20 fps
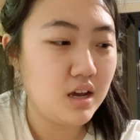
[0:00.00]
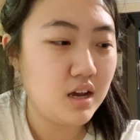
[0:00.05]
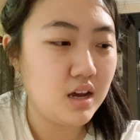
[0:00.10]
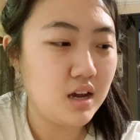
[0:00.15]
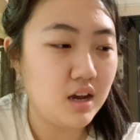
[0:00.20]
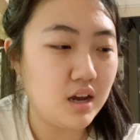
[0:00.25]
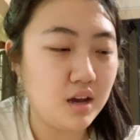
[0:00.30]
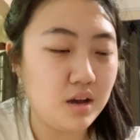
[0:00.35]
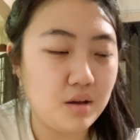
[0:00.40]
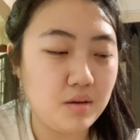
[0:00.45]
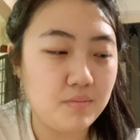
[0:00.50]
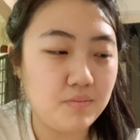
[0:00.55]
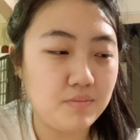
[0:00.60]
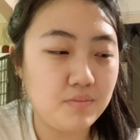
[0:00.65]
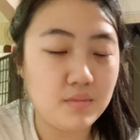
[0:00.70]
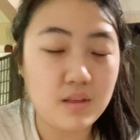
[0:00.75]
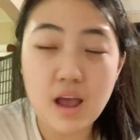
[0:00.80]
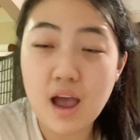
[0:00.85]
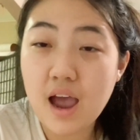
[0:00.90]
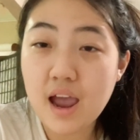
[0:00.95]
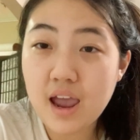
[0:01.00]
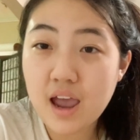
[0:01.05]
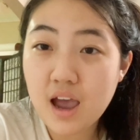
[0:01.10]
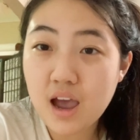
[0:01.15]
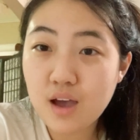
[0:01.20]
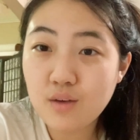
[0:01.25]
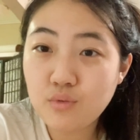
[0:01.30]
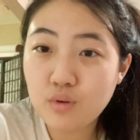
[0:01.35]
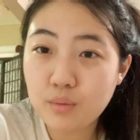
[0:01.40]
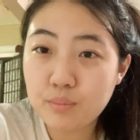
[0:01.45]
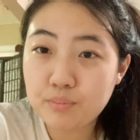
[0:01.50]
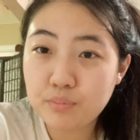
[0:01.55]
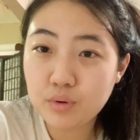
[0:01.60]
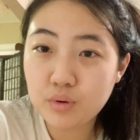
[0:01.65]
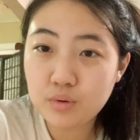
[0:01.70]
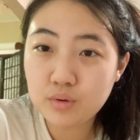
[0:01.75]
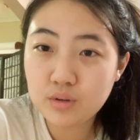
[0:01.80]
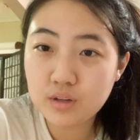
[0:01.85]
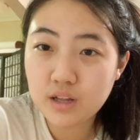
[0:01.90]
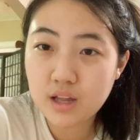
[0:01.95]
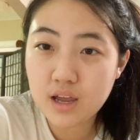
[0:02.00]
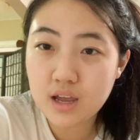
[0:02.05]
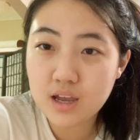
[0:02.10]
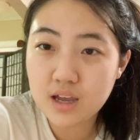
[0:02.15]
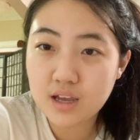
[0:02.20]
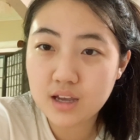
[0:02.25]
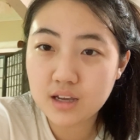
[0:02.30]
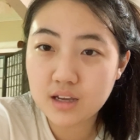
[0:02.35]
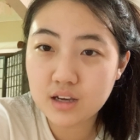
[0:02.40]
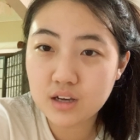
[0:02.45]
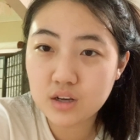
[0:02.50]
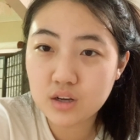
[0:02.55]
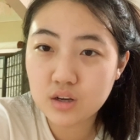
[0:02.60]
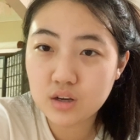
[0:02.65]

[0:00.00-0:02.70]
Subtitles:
I have a bootleg,